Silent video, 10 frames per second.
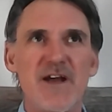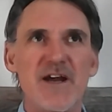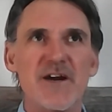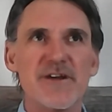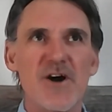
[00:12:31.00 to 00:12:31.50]

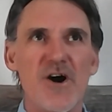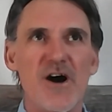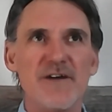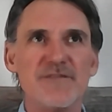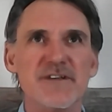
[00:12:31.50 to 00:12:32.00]

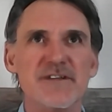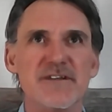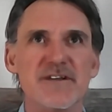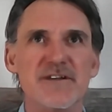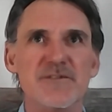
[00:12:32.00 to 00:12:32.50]
very
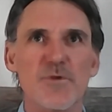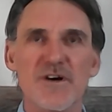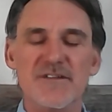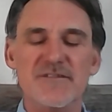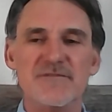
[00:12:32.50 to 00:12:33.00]
often
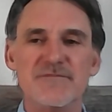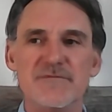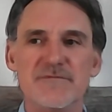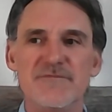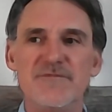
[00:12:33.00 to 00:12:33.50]
it
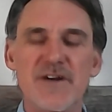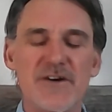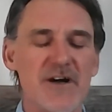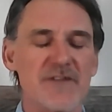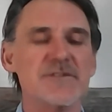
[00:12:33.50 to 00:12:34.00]
was
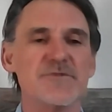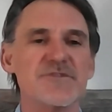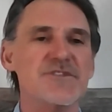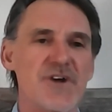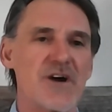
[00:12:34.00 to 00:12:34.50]

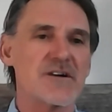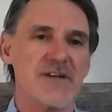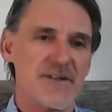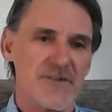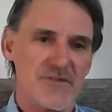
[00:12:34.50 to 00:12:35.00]
the
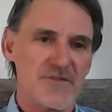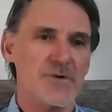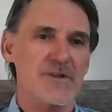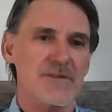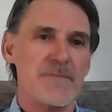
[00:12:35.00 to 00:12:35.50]
dark night of
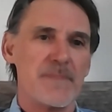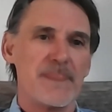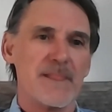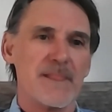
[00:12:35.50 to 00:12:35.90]
the soul,